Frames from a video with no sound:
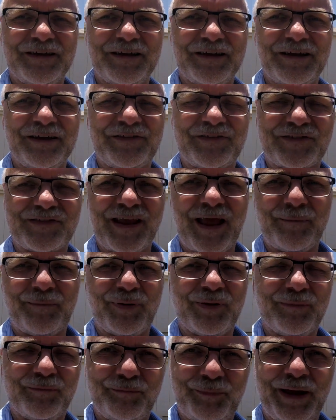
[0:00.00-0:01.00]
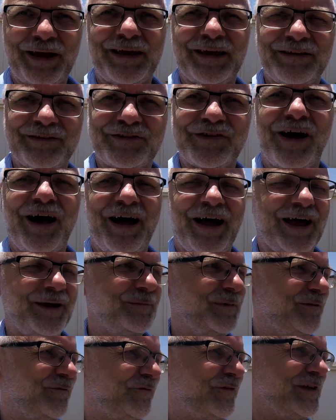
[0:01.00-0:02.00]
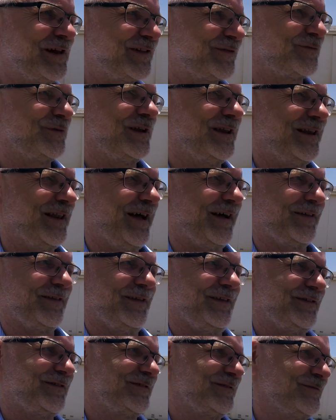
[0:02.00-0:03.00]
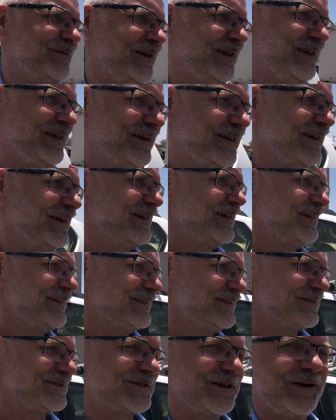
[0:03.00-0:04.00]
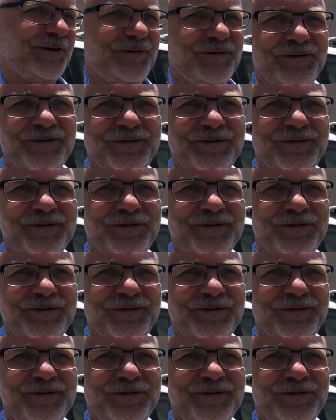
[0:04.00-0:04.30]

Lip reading: a step back in time. It feels really like this, really. So